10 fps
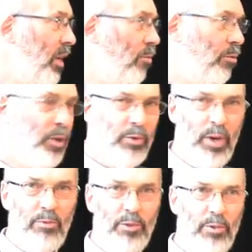I'm very
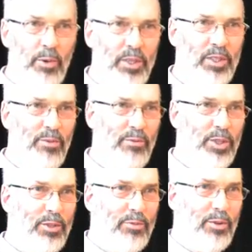grateful to Western,
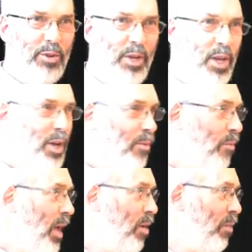first for
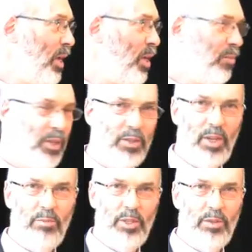uh, making me the
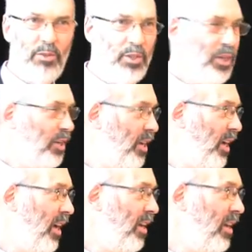subject of a senior
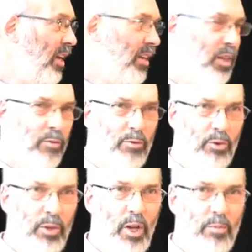hire, and then for
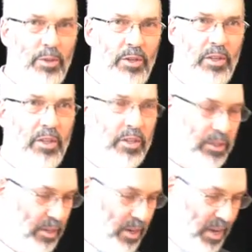all the
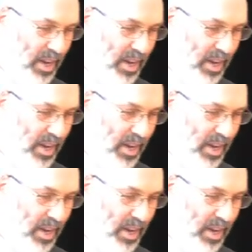opportunities